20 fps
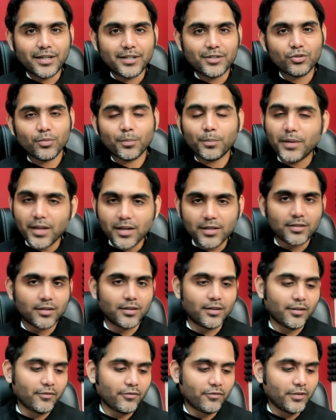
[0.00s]
So be
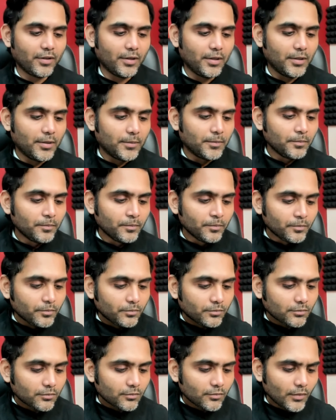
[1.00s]
assertive.
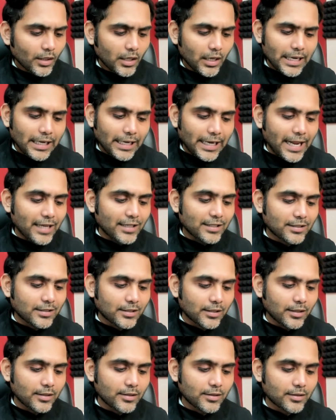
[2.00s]

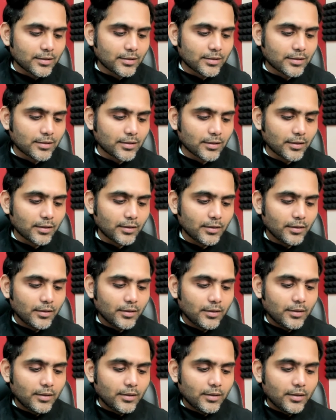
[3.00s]
Next is
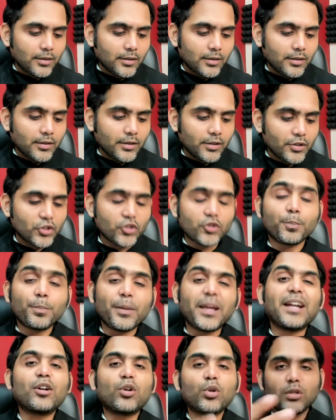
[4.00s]

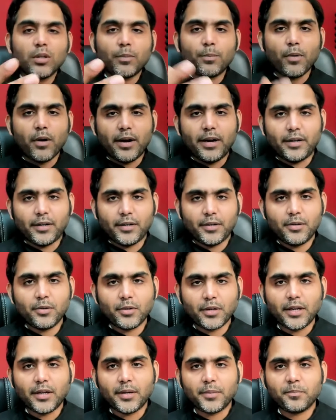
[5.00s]
speak to the point.
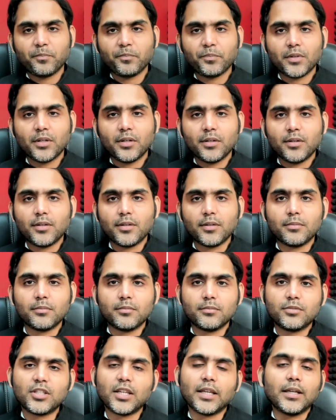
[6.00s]
Okay.
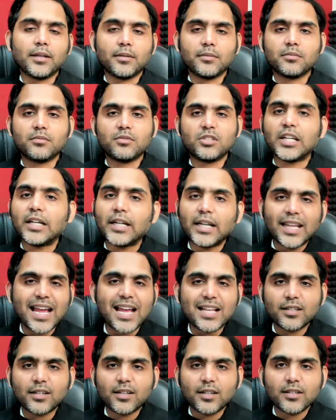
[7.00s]
See, GD
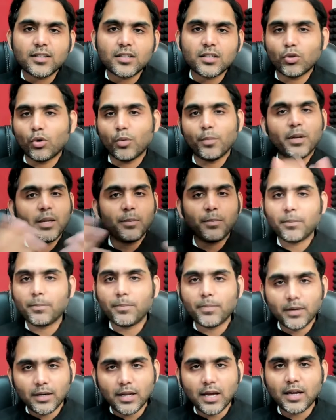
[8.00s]
as it is, so many
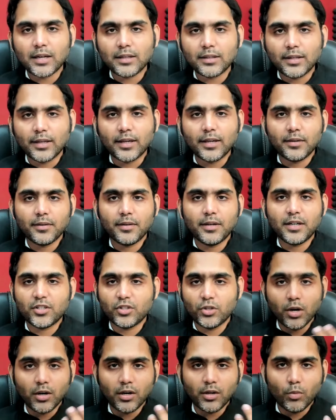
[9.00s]
people are there. It
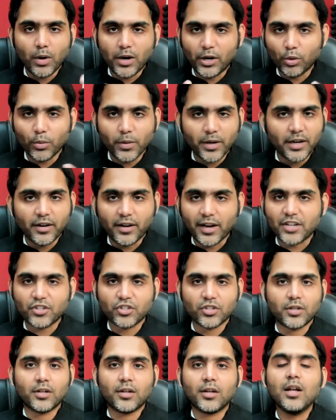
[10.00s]
is not a one-to-one
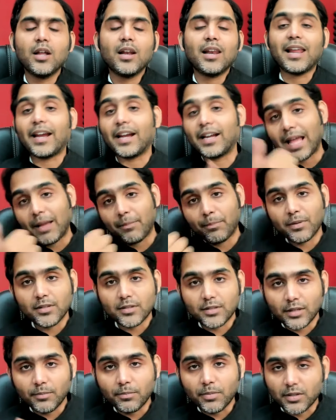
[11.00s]
interaction like it
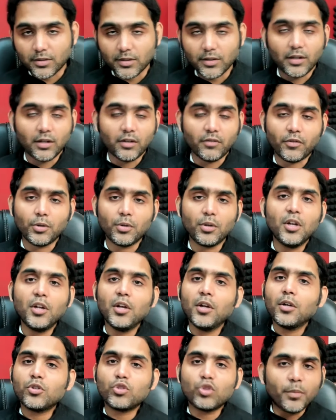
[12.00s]
happens in personal interview.
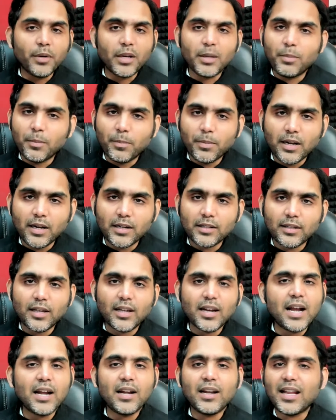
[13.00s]
So many people are
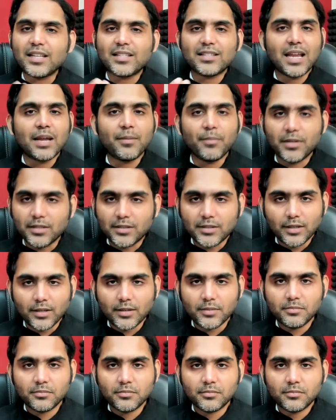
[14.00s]
there and less time is there.